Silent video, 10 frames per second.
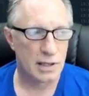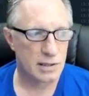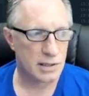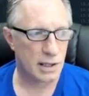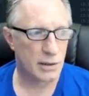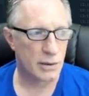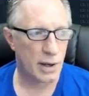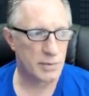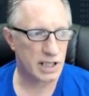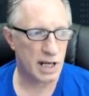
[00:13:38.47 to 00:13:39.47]
so
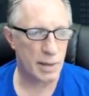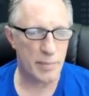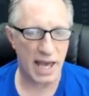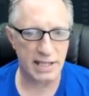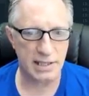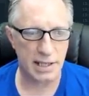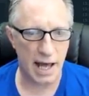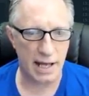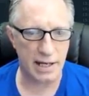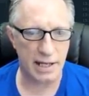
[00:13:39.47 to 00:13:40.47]
I'm just going to paste
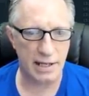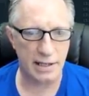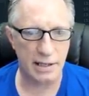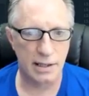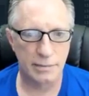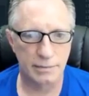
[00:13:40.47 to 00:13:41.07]
that in.